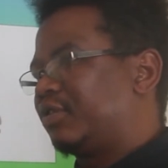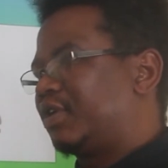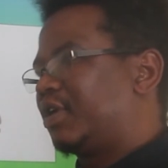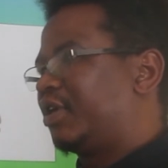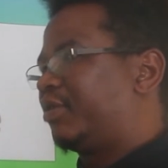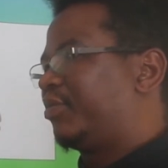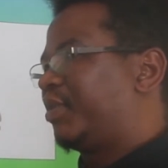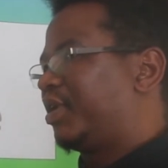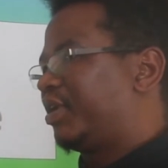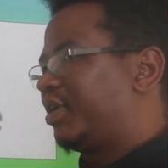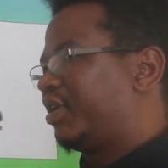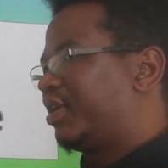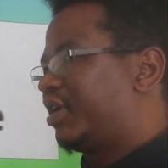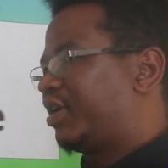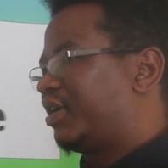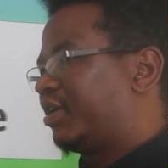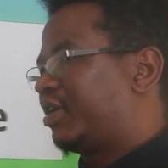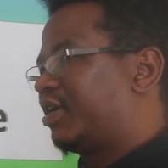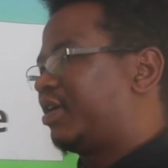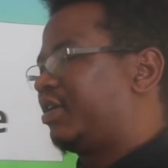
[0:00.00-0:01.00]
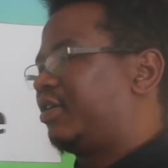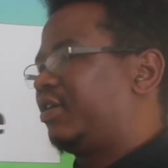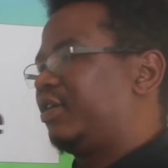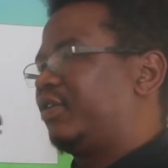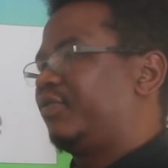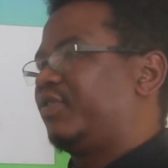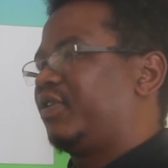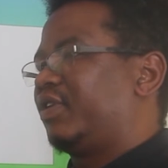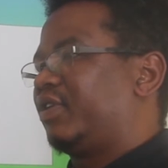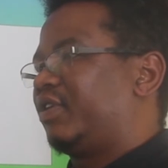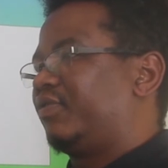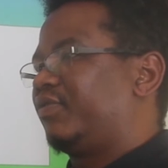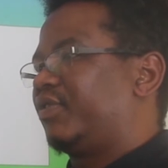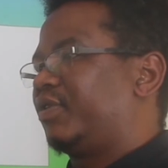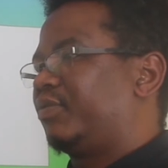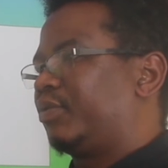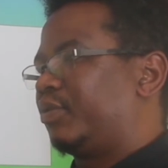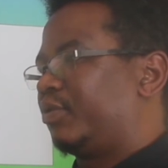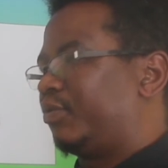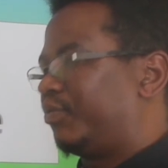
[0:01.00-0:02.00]
come and live in
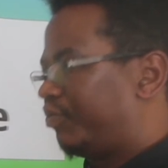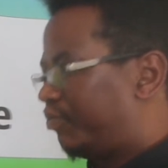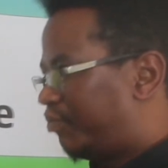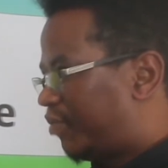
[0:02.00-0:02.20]
Liverpool.